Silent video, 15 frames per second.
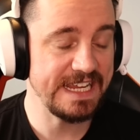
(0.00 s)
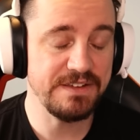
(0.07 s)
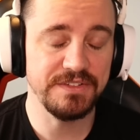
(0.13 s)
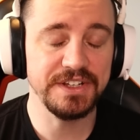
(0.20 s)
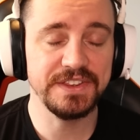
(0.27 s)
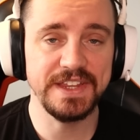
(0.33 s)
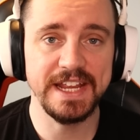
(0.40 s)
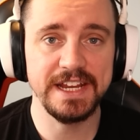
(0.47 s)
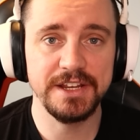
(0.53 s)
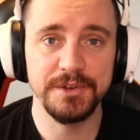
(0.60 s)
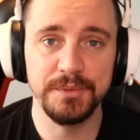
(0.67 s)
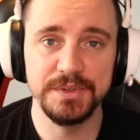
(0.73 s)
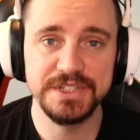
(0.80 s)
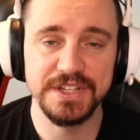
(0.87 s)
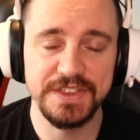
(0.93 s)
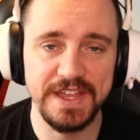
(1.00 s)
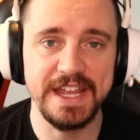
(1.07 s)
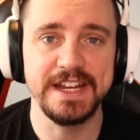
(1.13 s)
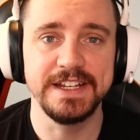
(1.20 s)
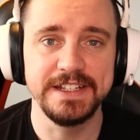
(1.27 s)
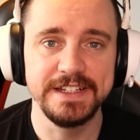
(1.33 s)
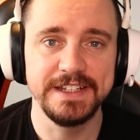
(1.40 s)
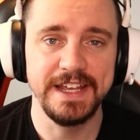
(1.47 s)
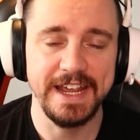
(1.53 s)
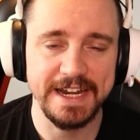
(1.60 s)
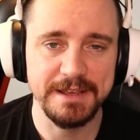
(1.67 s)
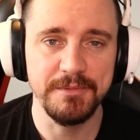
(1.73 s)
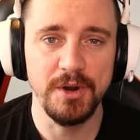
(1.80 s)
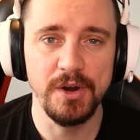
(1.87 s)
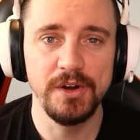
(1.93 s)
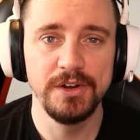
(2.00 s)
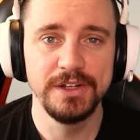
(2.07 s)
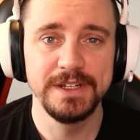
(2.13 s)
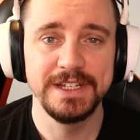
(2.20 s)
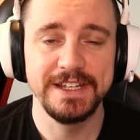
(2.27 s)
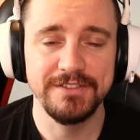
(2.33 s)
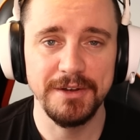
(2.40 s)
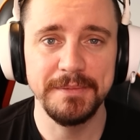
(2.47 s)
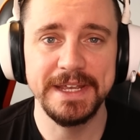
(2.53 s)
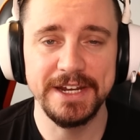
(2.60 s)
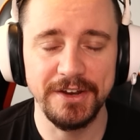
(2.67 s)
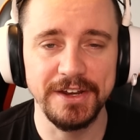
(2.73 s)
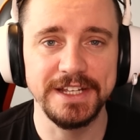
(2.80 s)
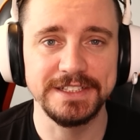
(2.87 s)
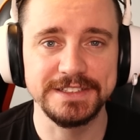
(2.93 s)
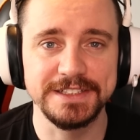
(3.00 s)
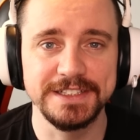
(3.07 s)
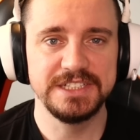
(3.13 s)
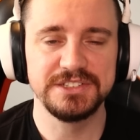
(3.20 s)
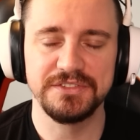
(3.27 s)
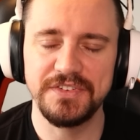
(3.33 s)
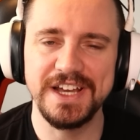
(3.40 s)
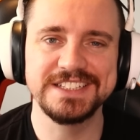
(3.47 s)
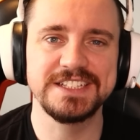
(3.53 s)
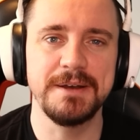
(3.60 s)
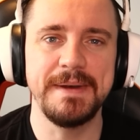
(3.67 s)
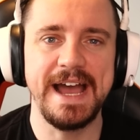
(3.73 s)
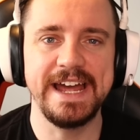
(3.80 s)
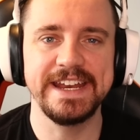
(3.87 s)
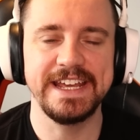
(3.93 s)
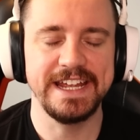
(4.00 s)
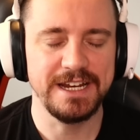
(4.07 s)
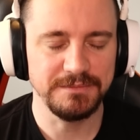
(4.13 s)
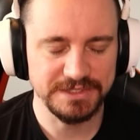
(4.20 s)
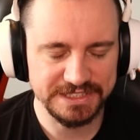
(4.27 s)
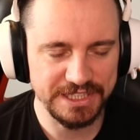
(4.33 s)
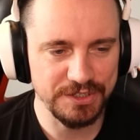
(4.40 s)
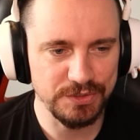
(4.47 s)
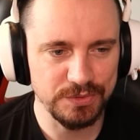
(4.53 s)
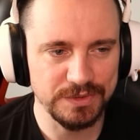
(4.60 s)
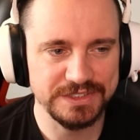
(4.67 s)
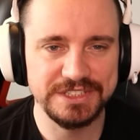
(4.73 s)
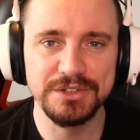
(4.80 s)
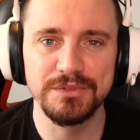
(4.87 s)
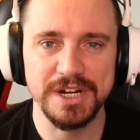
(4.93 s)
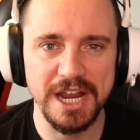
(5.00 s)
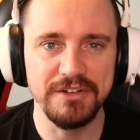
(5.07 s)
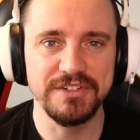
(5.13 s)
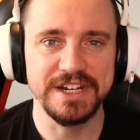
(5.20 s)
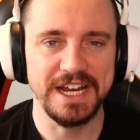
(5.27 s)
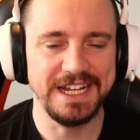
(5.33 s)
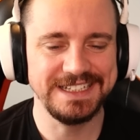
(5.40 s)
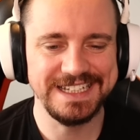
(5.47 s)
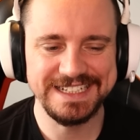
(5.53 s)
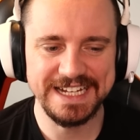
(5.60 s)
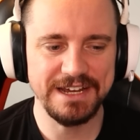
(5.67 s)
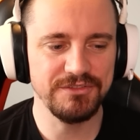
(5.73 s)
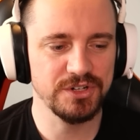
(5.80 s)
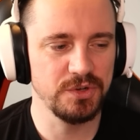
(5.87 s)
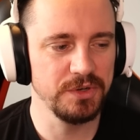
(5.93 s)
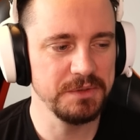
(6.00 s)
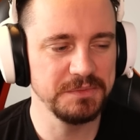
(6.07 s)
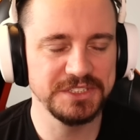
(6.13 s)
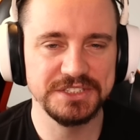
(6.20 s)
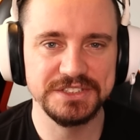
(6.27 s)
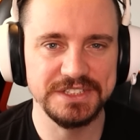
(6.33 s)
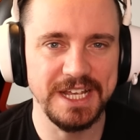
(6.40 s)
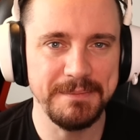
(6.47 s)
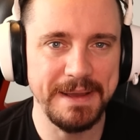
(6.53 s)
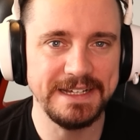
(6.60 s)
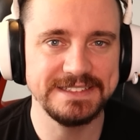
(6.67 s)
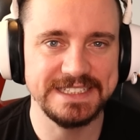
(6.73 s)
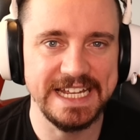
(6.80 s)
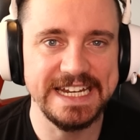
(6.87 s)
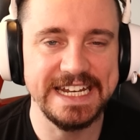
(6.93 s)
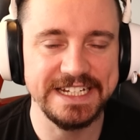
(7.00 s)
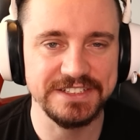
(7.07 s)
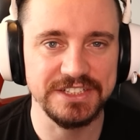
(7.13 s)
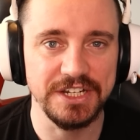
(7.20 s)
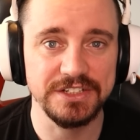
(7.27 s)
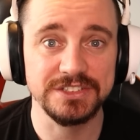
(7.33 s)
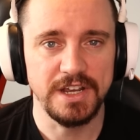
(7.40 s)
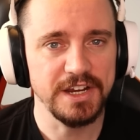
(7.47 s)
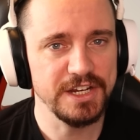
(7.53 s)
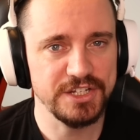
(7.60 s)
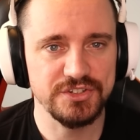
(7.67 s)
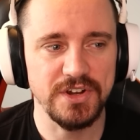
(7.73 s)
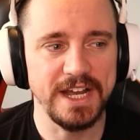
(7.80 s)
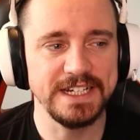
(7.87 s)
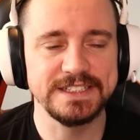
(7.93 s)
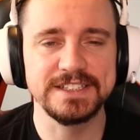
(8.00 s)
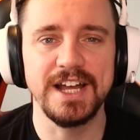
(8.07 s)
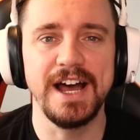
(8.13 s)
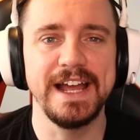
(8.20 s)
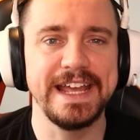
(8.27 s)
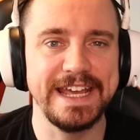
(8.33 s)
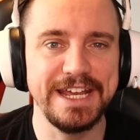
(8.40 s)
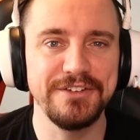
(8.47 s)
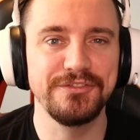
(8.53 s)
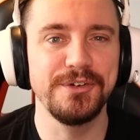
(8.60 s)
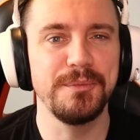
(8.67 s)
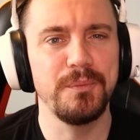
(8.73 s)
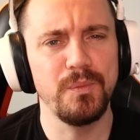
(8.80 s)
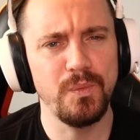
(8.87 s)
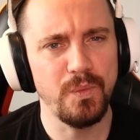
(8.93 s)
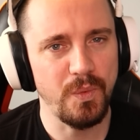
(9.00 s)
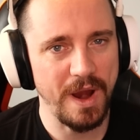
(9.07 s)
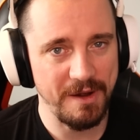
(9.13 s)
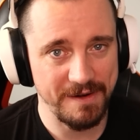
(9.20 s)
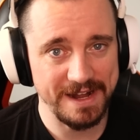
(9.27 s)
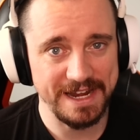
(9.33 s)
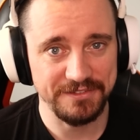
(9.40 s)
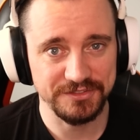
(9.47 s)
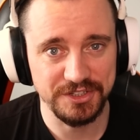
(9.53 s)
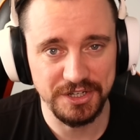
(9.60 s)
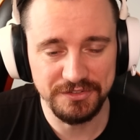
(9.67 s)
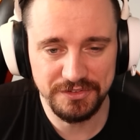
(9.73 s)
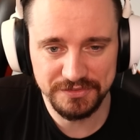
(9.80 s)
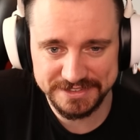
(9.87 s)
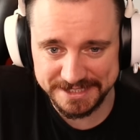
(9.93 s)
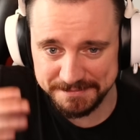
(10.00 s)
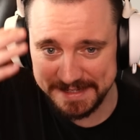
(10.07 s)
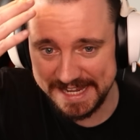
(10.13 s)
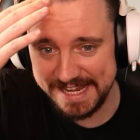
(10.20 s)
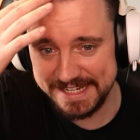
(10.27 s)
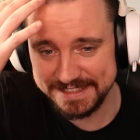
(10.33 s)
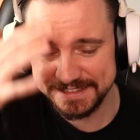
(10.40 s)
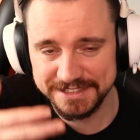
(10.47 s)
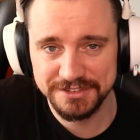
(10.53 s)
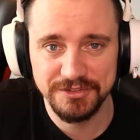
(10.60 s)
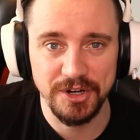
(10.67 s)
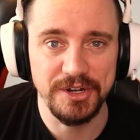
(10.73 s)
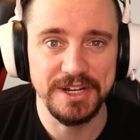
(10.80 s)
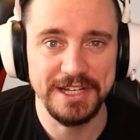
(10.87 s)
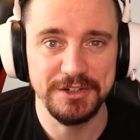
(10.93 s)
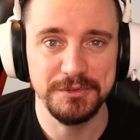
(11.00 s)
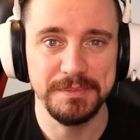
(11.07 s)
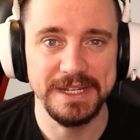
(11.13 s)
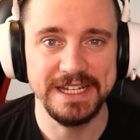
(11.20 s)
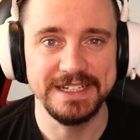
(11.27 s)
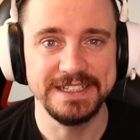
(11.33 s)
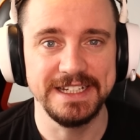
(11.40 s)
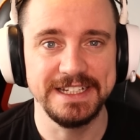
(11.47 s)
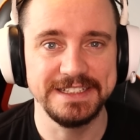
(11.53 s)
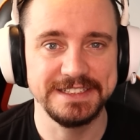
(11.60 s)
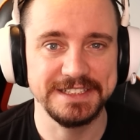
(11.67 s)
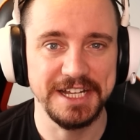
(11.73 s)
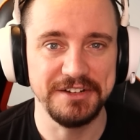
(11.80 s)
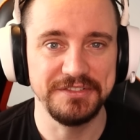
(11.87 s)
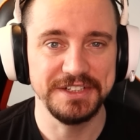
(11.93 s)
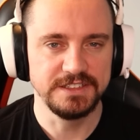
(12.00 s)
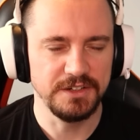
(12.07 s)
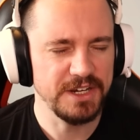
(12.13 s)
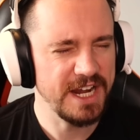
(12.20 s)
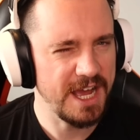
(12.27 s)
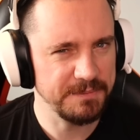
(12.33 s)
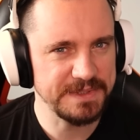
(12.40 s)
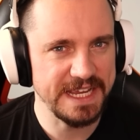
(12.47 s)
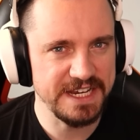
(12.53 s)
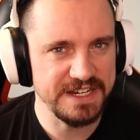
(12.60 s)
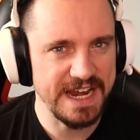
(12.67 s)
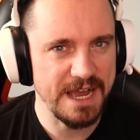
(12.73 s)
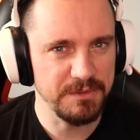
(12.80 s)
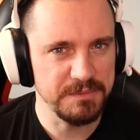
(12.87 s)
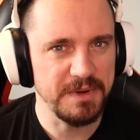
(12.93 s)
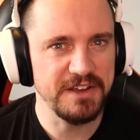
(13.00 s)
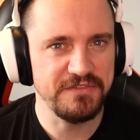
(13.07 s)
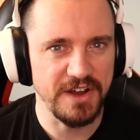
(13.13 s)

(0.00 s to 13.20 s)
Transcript: even think was a thing anymore, if I'm being honest. It's the first time I had it and I'm still still recovering. I think that recording was about ten days ago. So I'm gonna try and start here from where I left off. Obviously my hair's grown a little bit and, and stuff. So I'm gonna update you now with my